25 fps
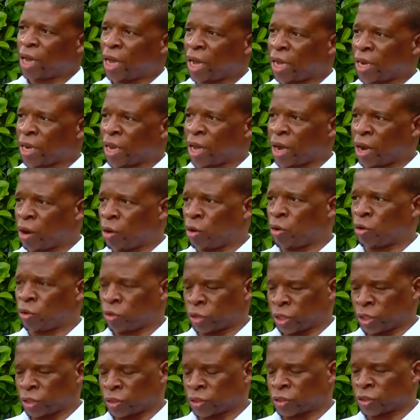under our
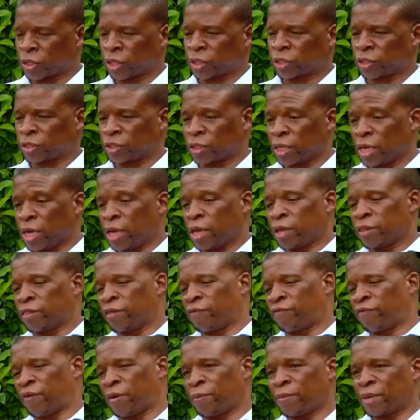own instructions.
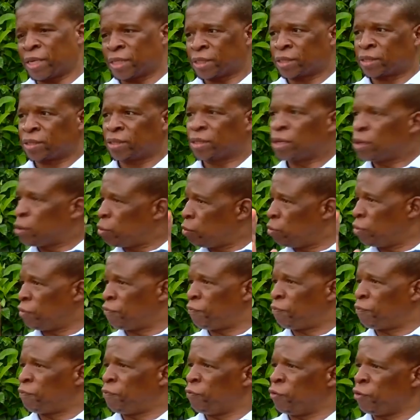The farmers,
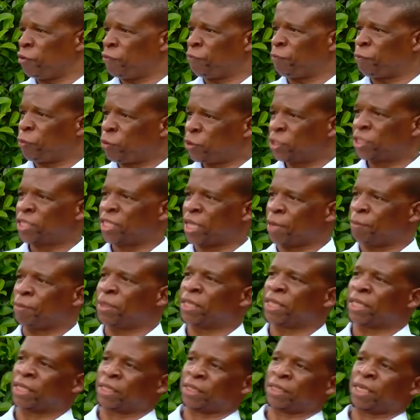we've pushed them
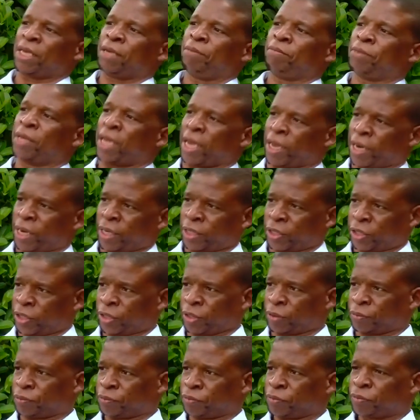in the same
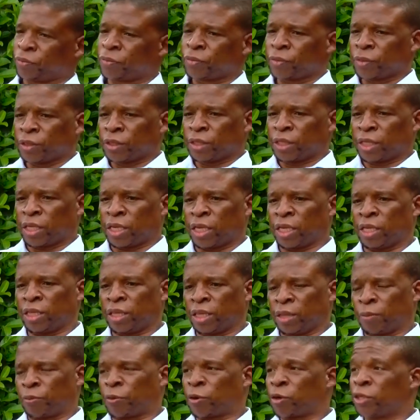direction. In
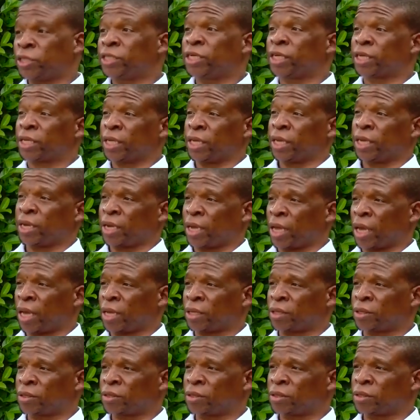the project
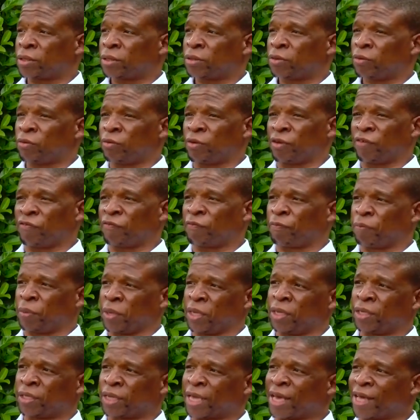areas, we've
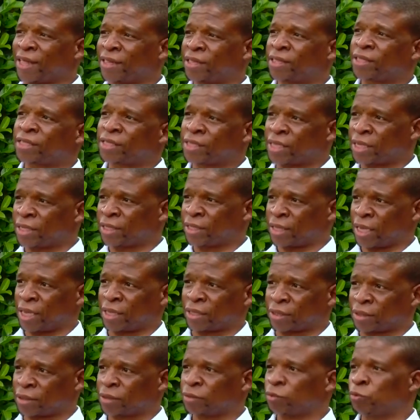built health
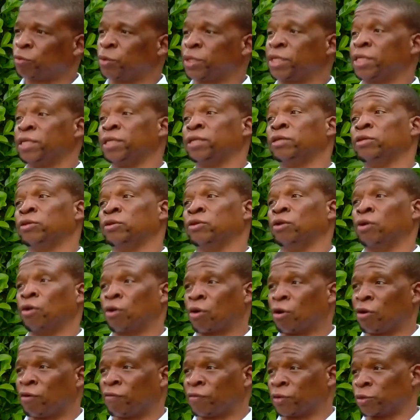centers. We didn't know
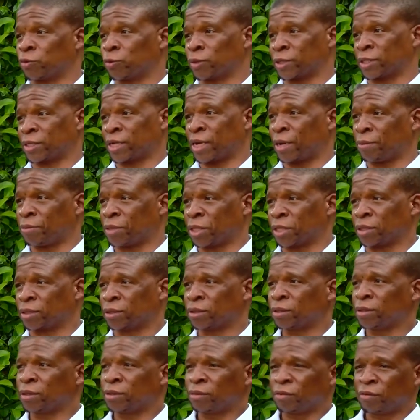COVID was coming.
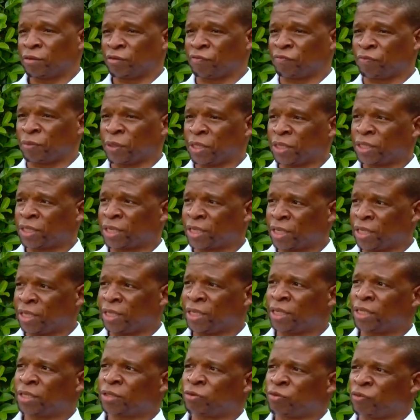We've built
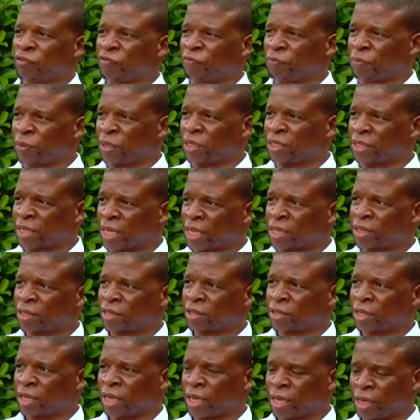clinics, we've built
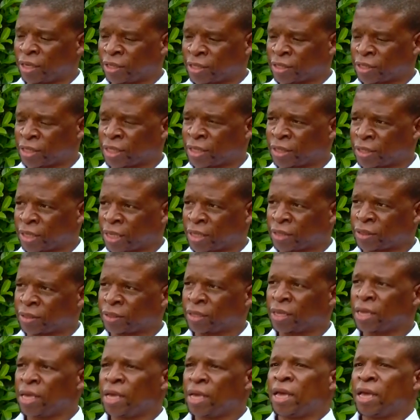health centers,
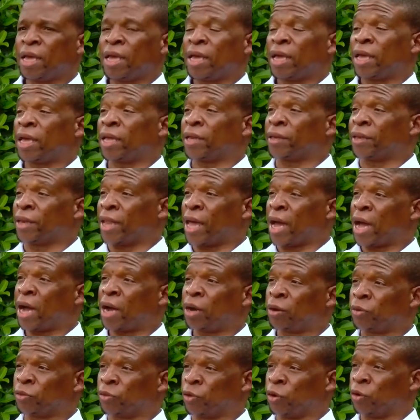and
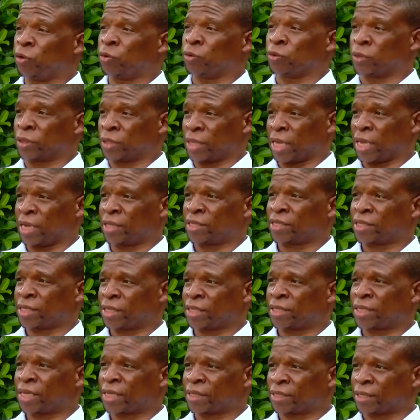now those health
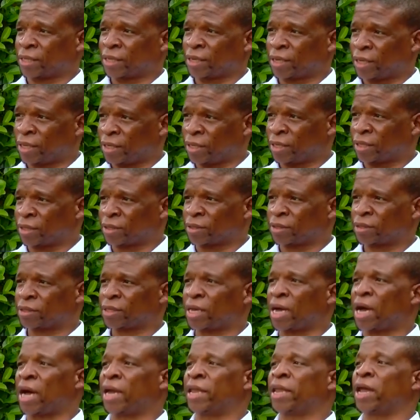centers and clinics
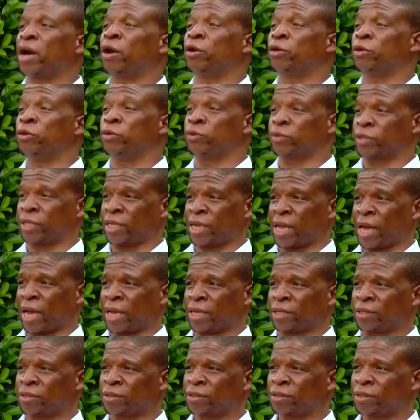are now
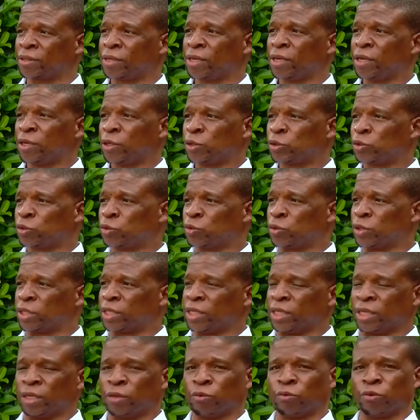utilized to
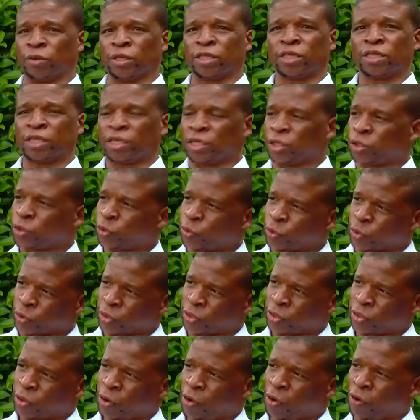deal with
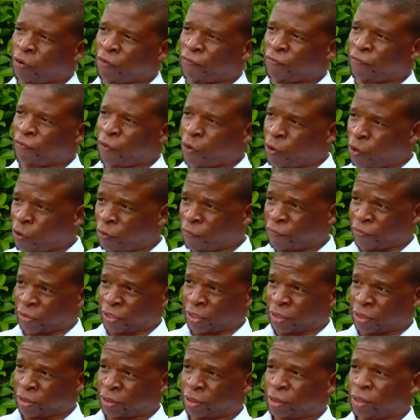issues of
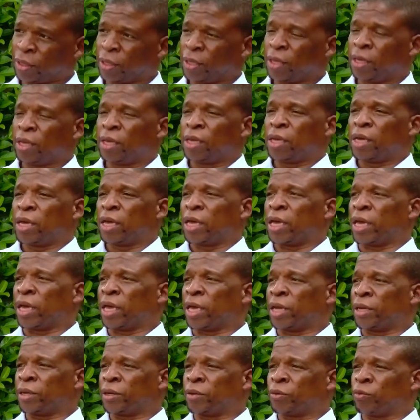COVID.
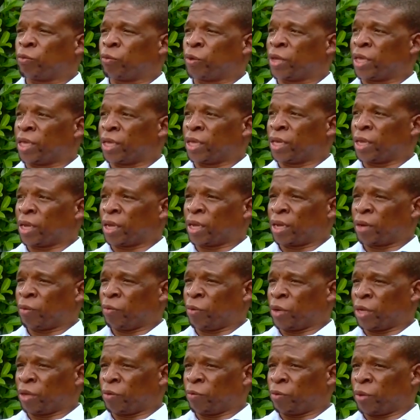And we
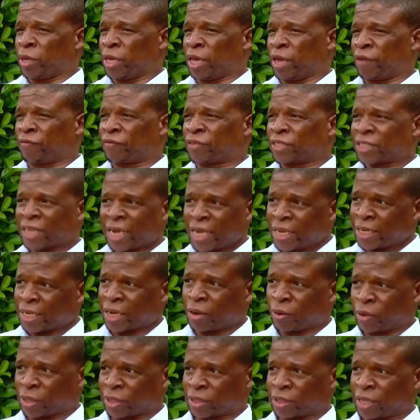have trained
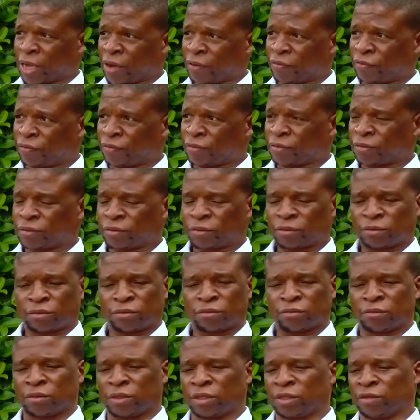our staff.
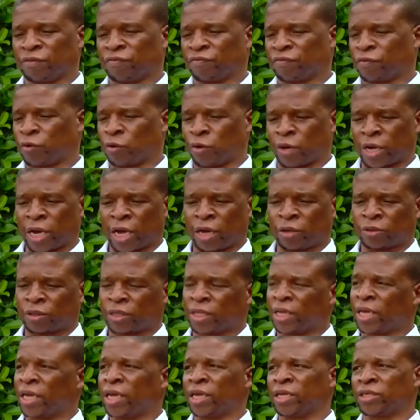We've gone out
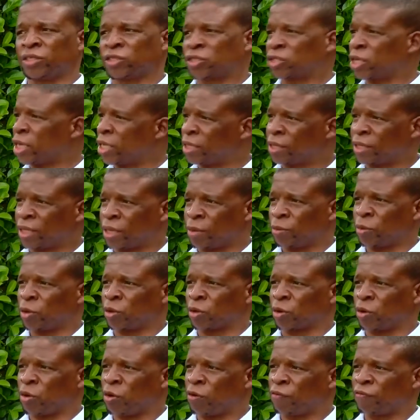there and trained them
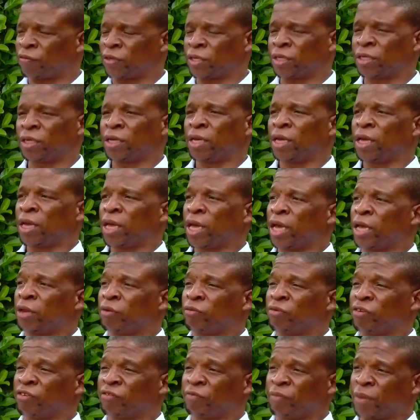on COVID,
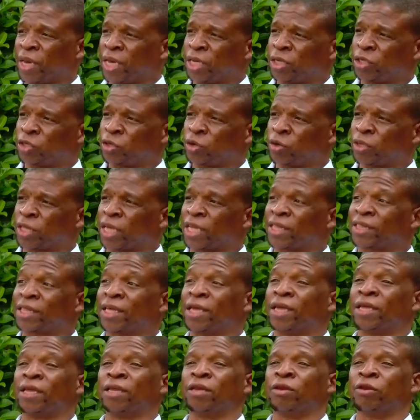and we've made sure that
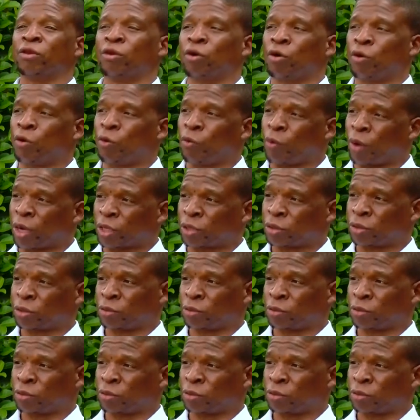they know what